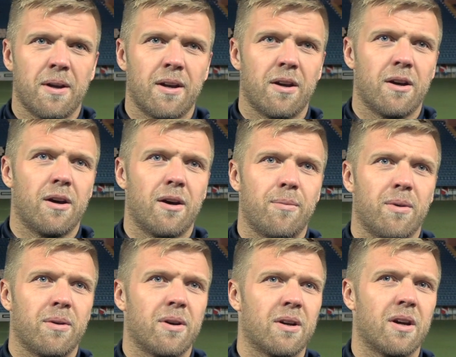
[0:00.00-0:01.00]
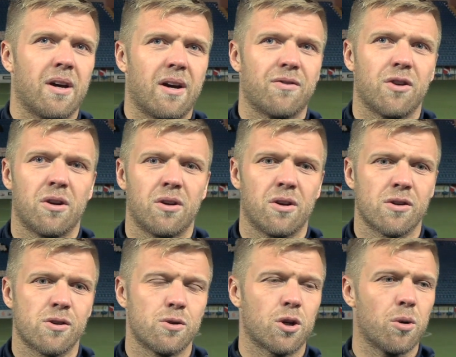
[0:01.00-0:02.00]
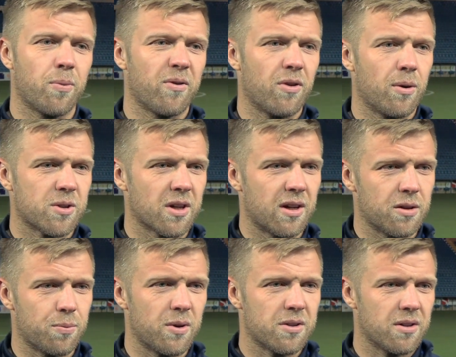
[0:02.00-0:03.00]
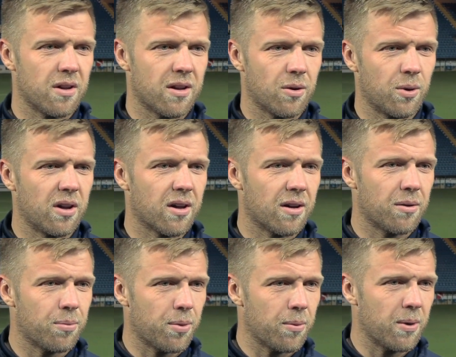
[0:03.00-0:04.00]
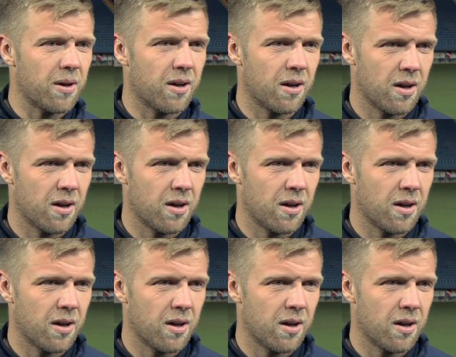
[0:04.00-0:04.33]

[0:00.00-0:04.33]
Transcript: um, after such a good performance against Bristol at the weekend, probably